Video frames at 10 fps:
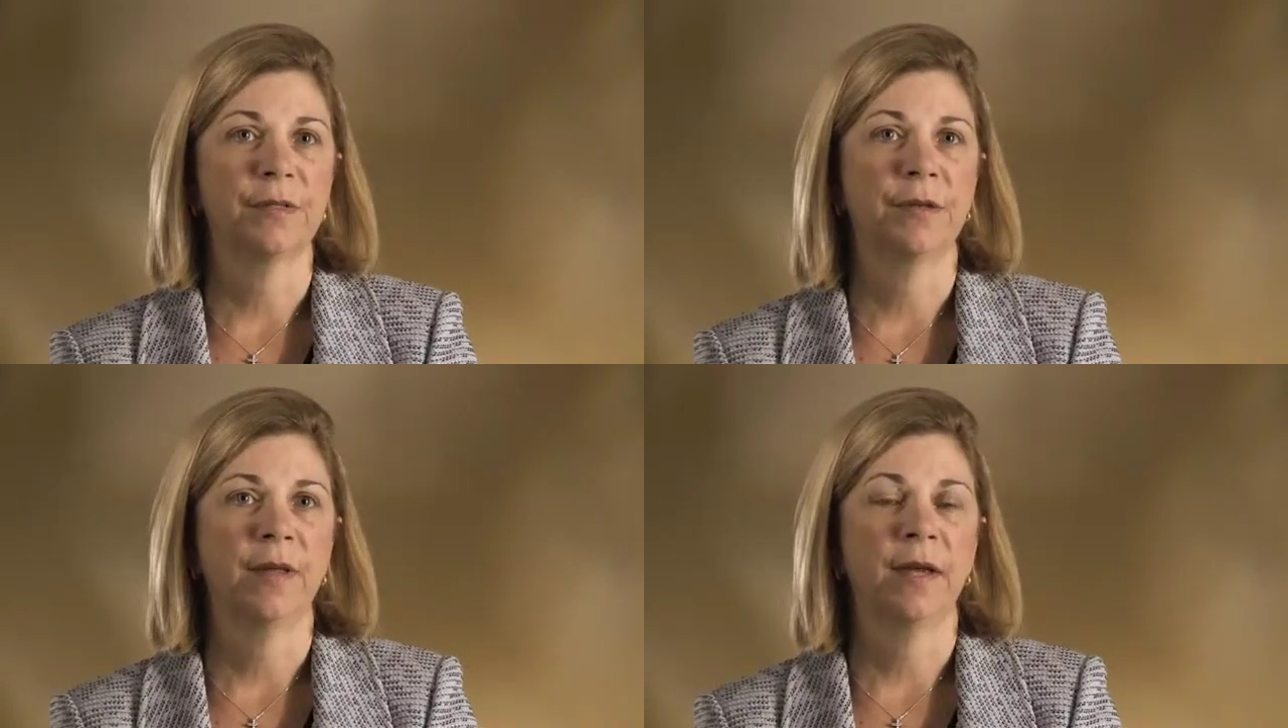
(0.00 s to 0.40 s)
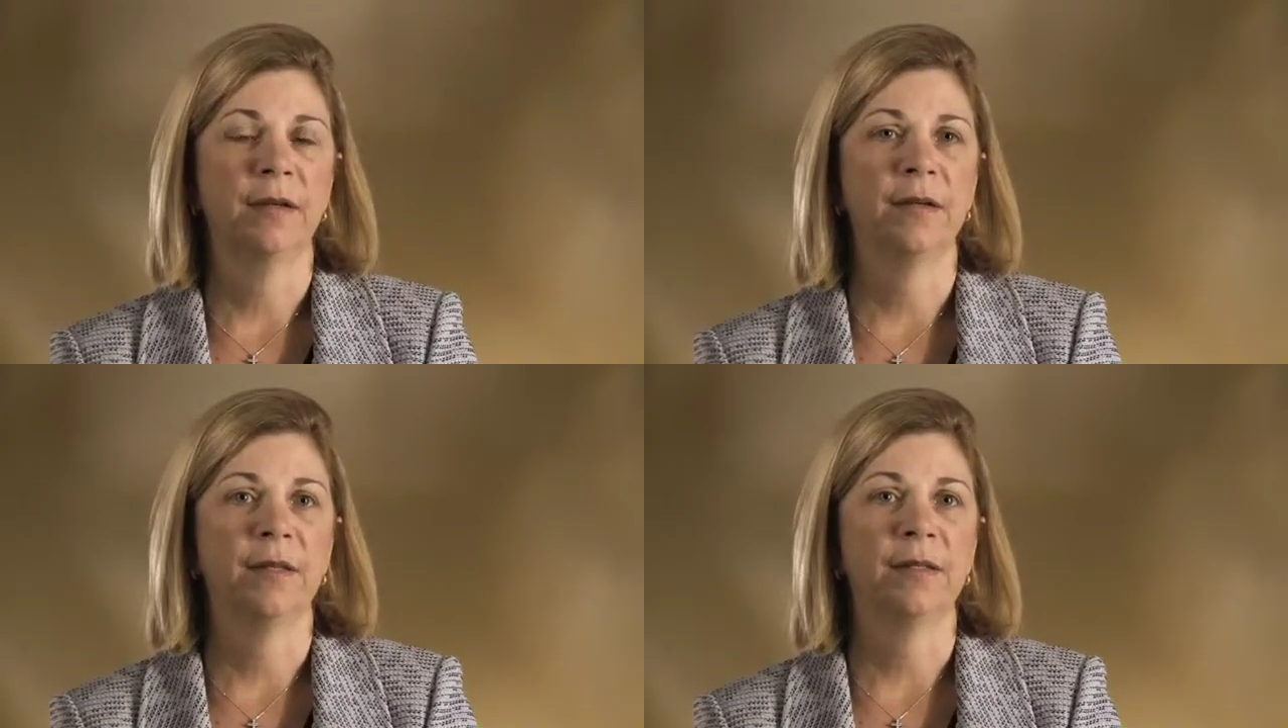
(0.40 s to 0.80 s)
so that
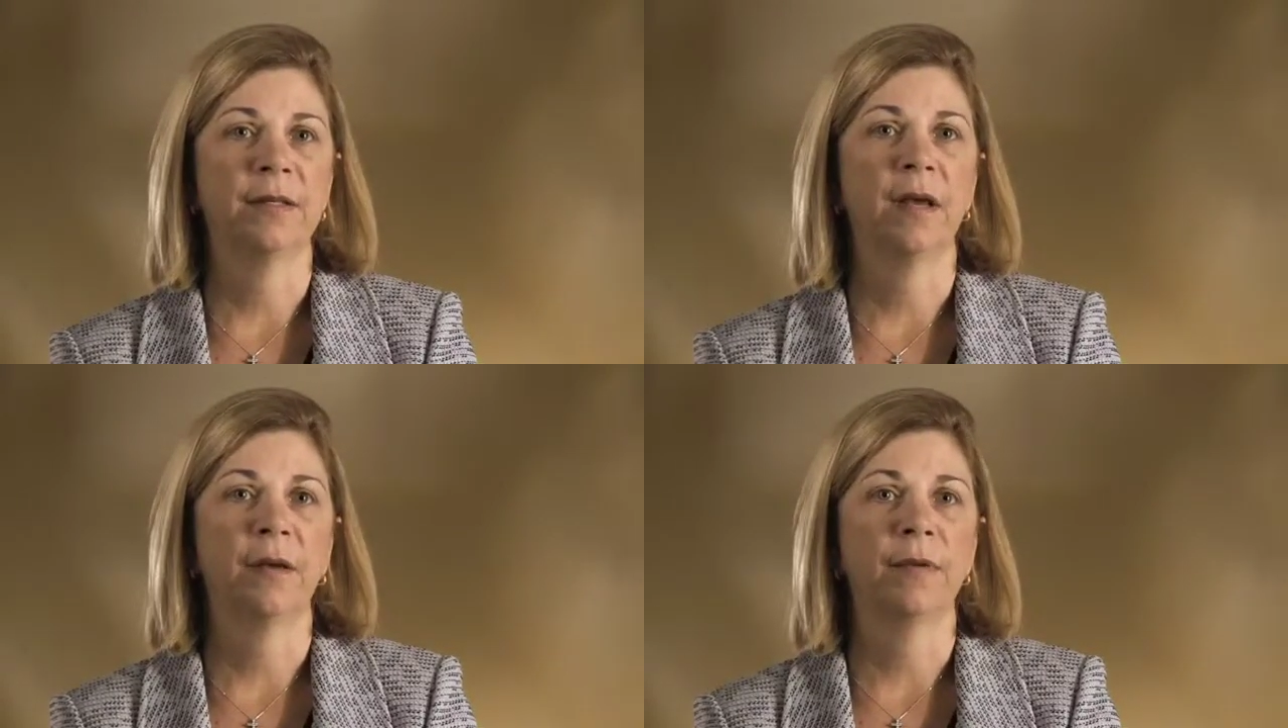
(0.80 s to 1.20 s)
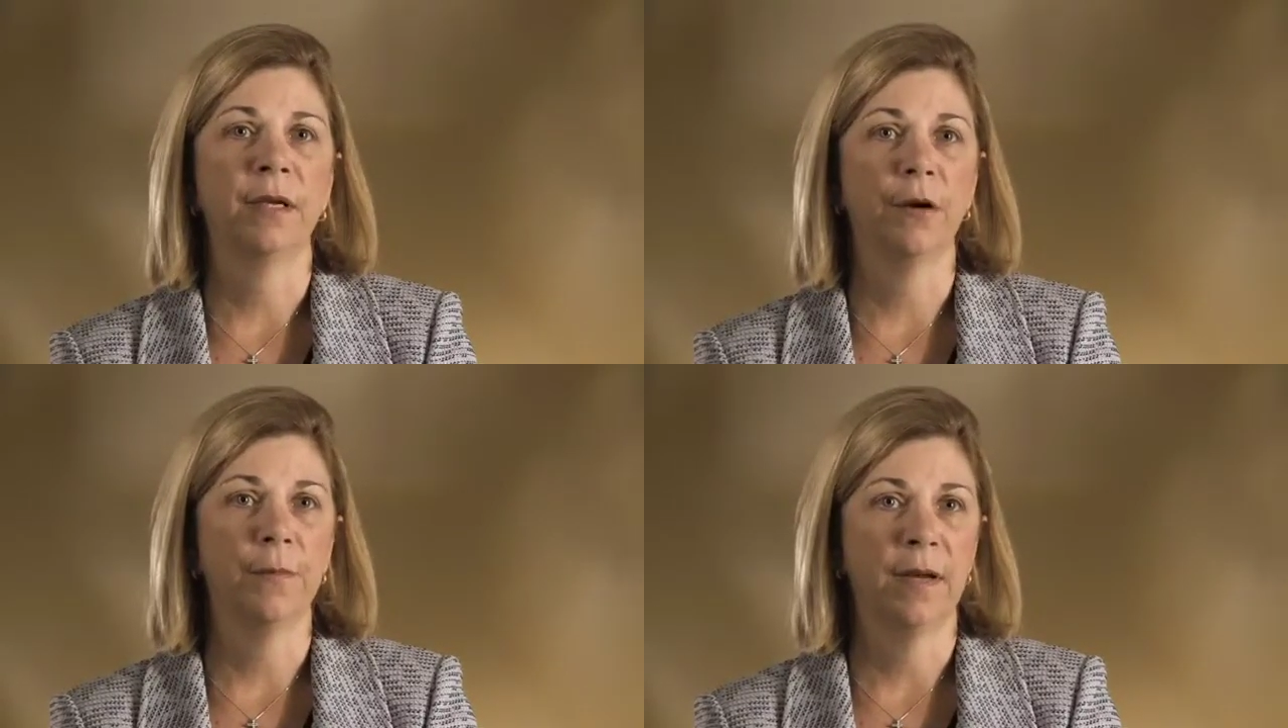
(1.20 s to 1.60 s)
is
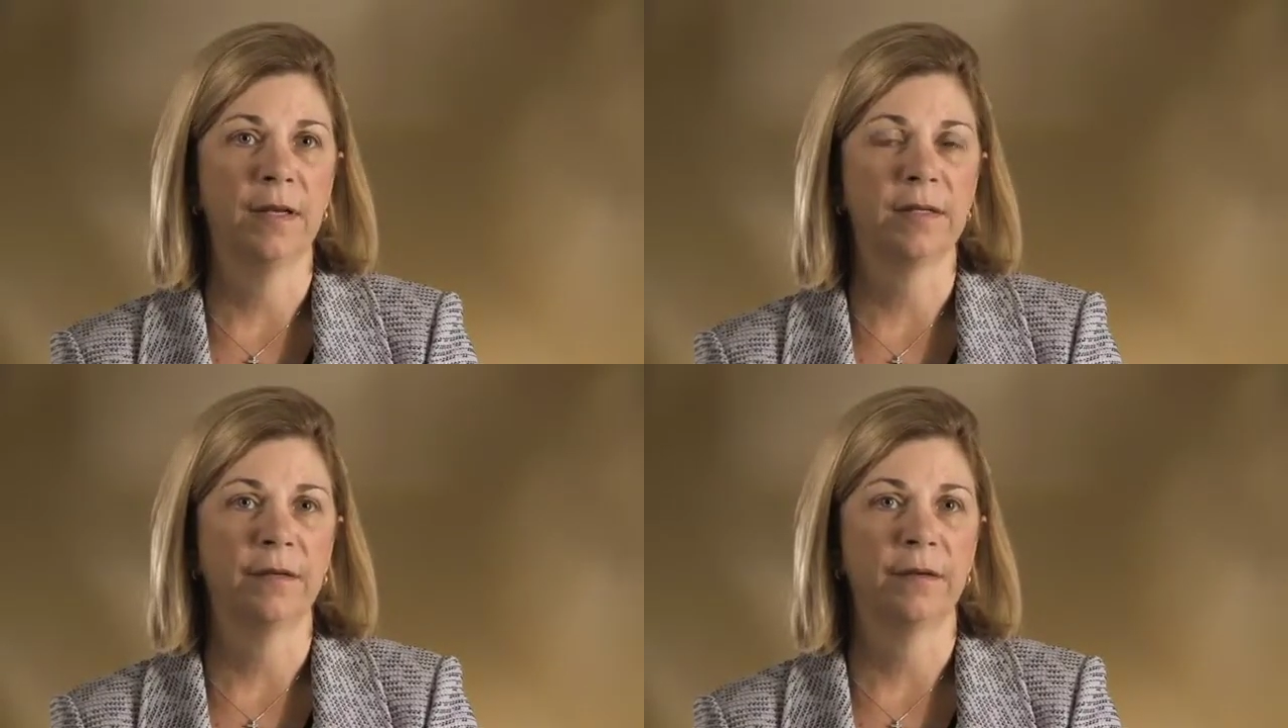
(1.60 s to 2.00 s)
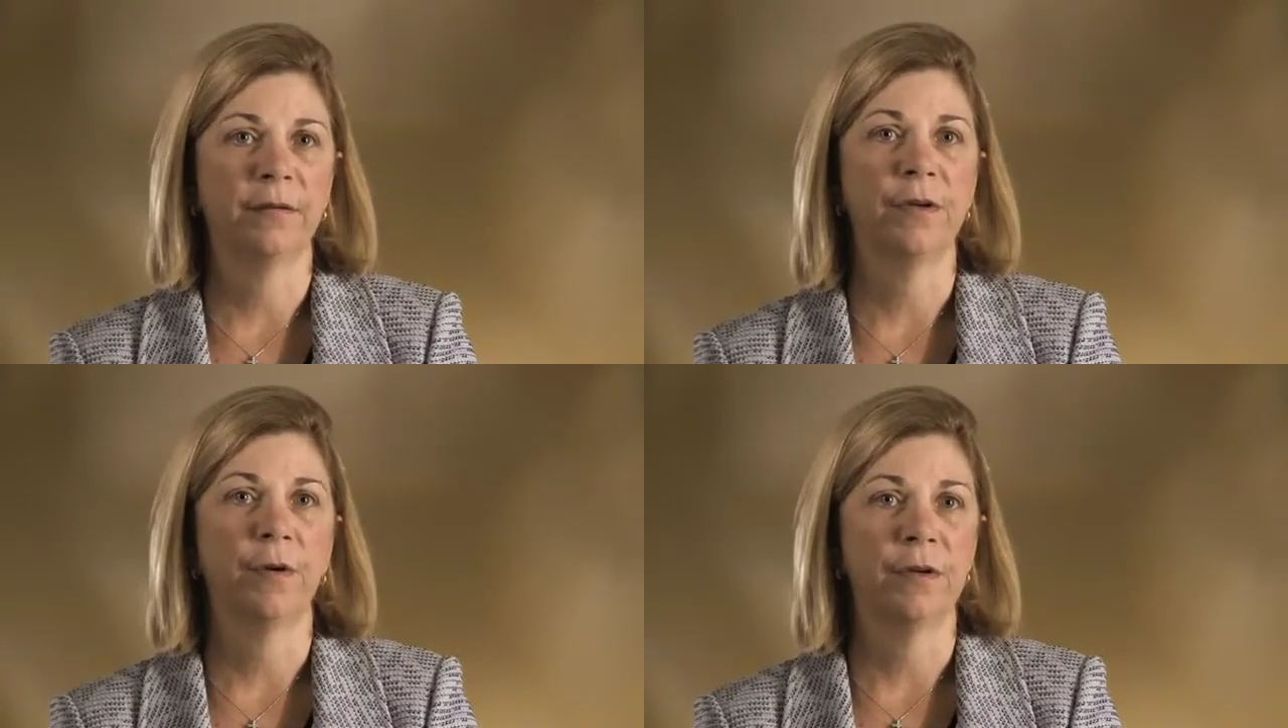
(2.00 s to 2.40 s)
ER
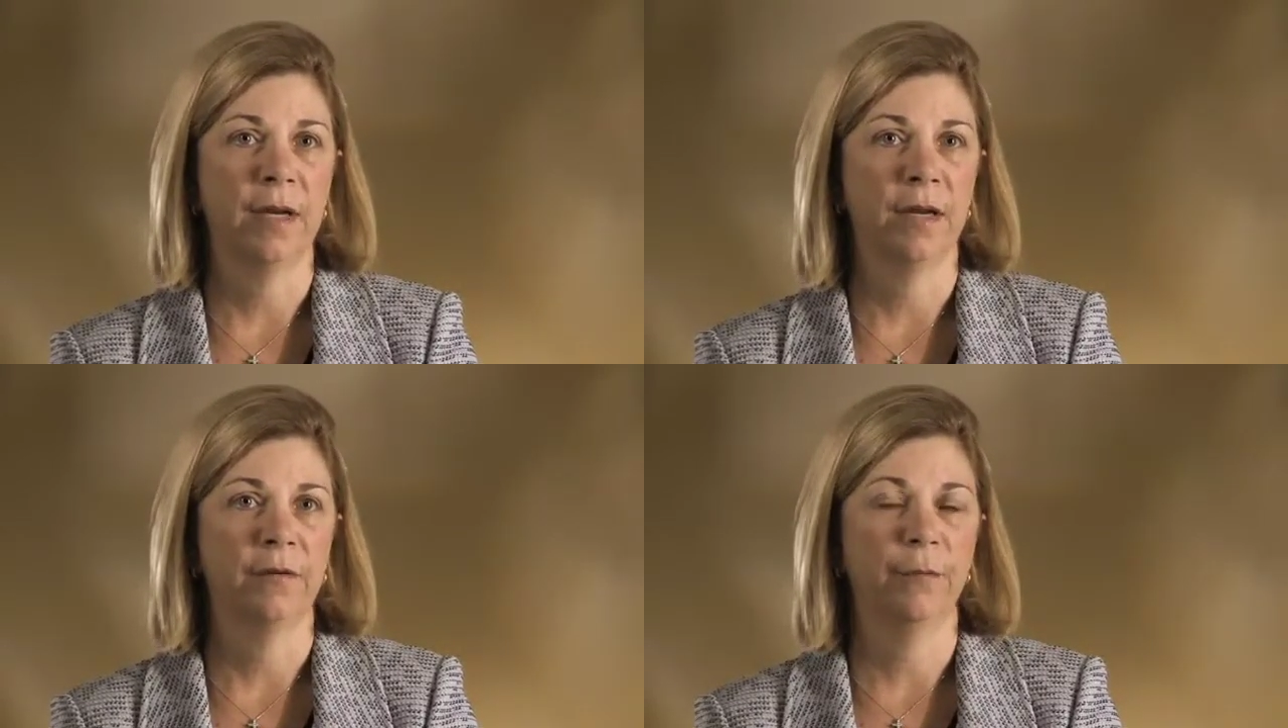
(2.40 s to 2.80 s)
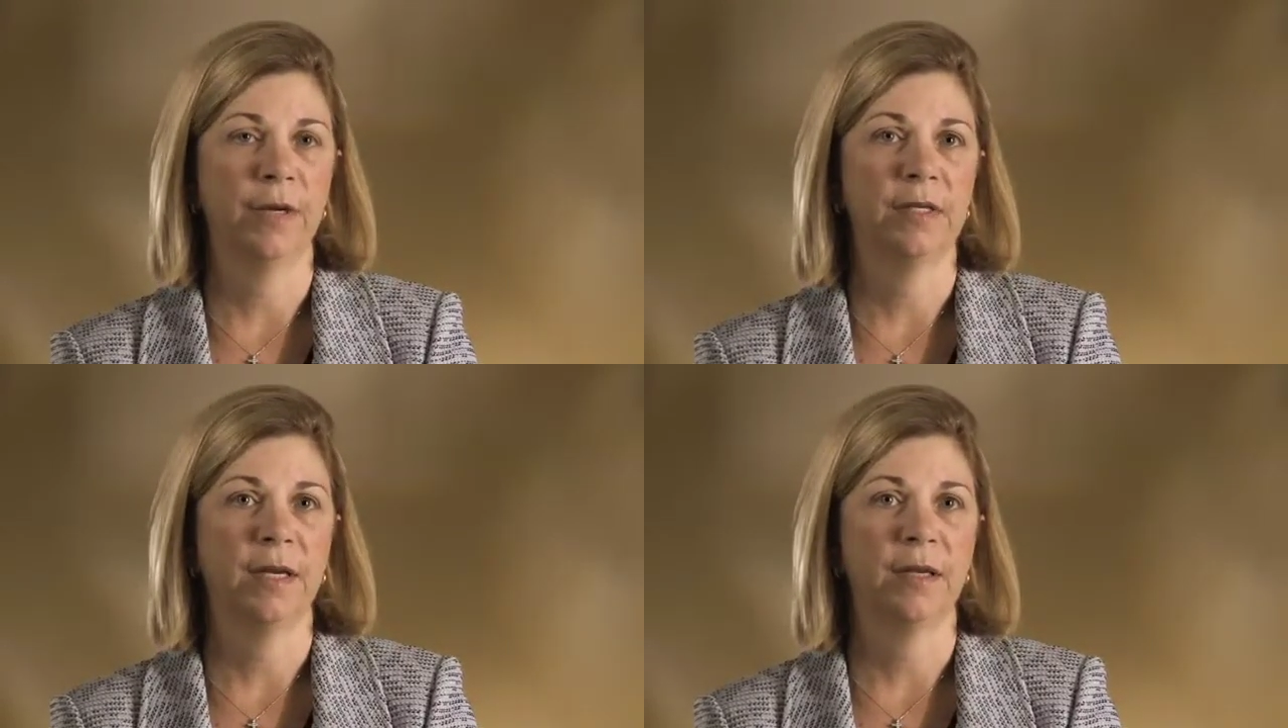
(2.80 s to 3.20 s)
positive, node negative
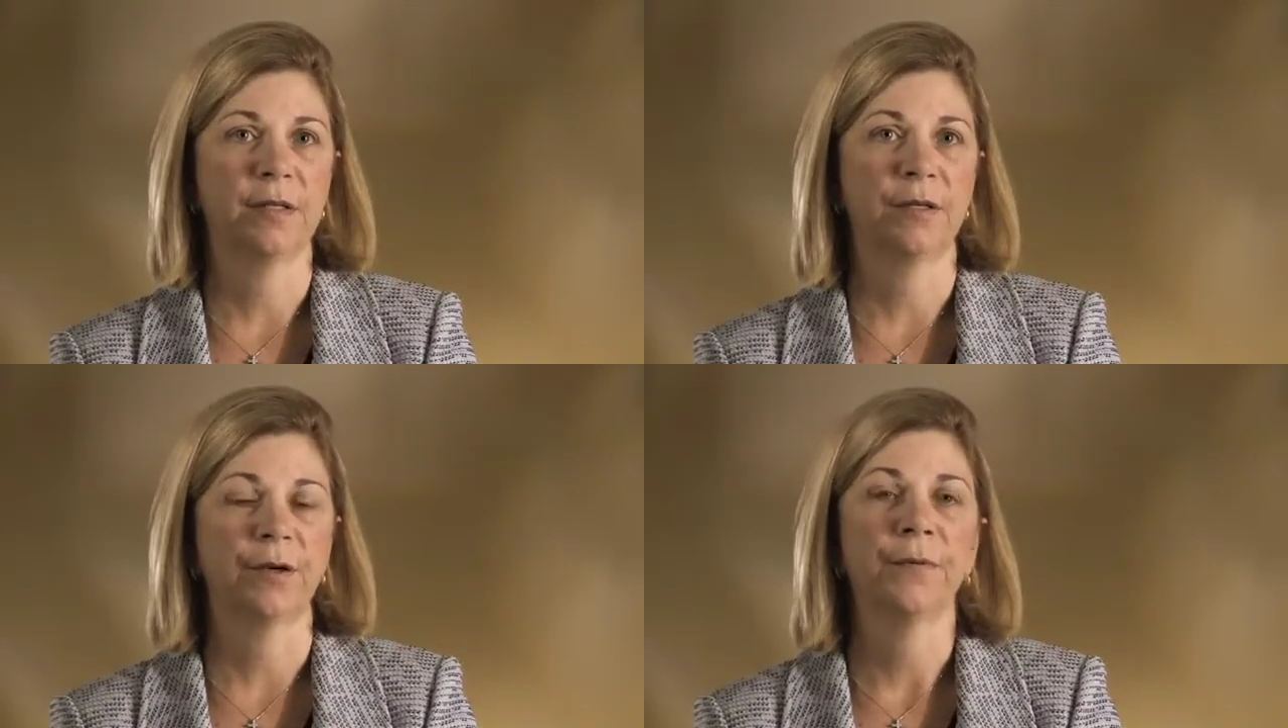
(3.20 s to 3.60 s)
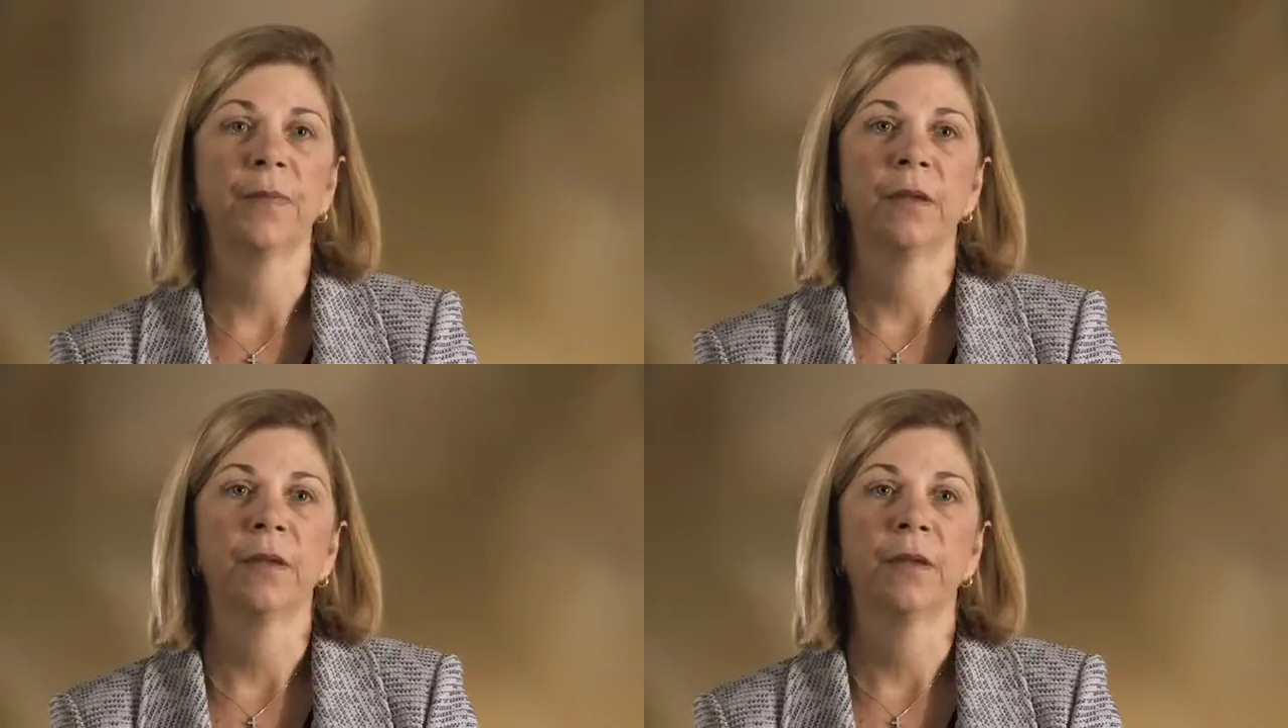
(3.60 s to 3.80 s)
breast cancer,